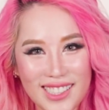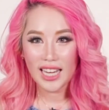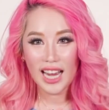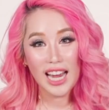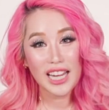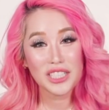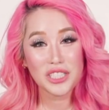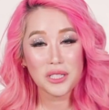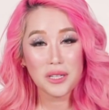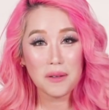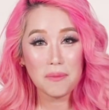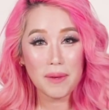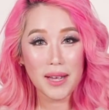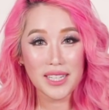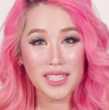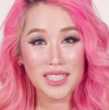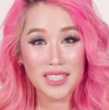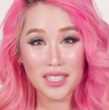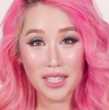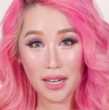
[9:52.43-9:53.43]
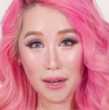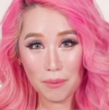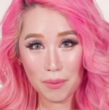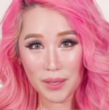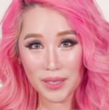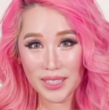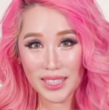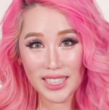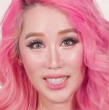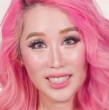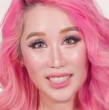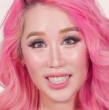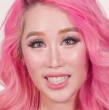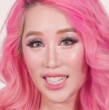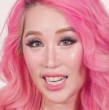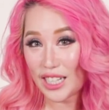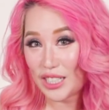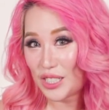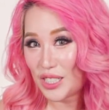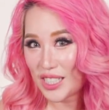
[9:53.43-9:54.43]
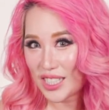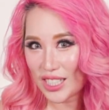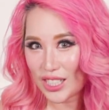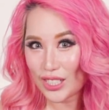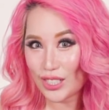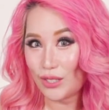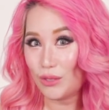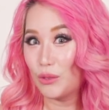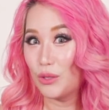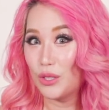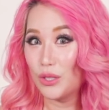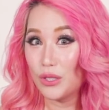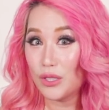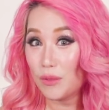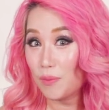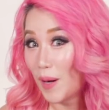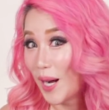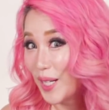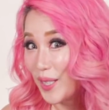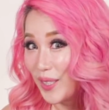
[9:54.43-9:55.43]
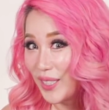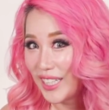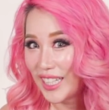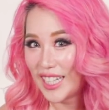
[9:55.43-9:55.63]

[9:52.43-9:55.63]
There are actually many celebrities and actresses who use Pakun